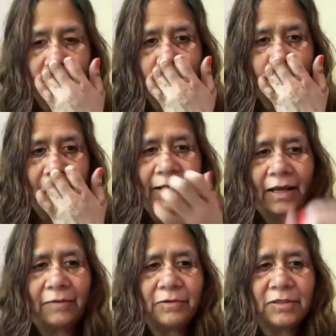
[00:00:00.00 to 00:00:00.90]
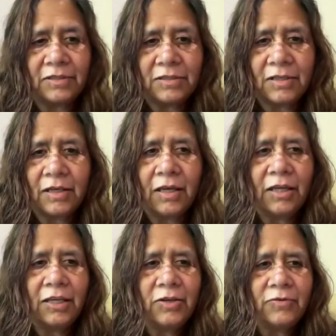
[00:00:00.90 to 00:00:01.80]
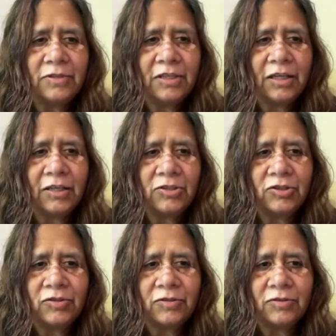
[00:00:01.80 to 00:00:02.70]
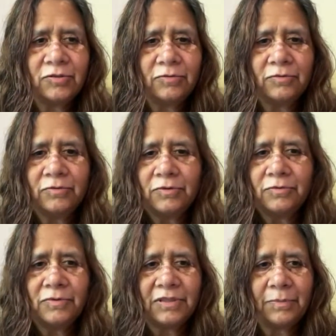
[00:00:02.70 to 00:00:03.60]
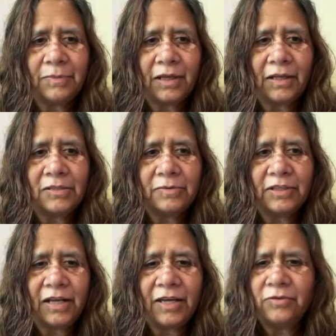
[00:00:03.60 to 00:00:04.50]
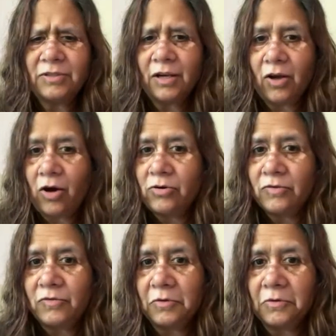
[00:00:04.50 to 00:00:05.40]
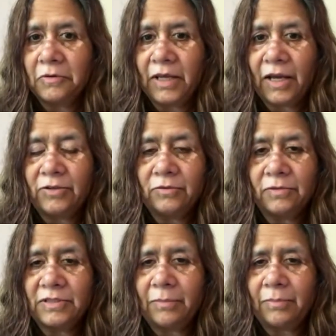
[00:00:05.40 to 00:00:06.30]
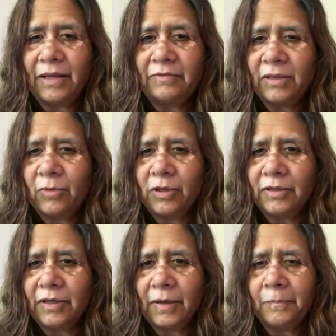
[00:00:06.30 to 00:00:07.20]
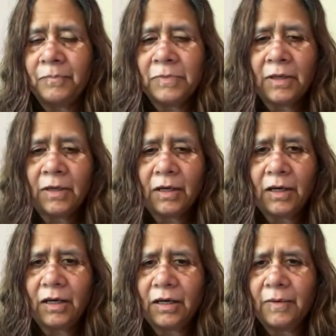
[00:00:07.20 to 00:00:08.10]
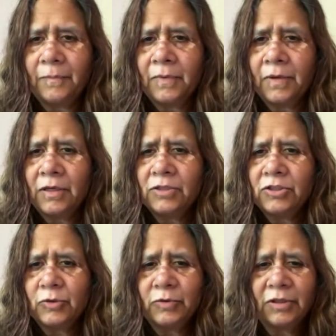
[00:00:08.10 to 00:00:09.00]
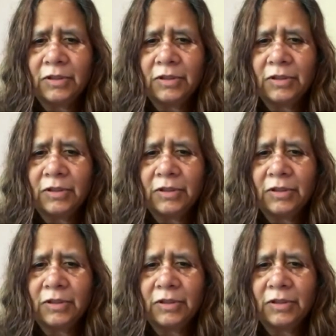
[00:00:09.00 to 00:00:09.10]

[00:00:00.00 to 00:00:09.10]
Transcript: tool that I was using to do something else with it. I use a lot of no code AI tools. I play with them all the time. So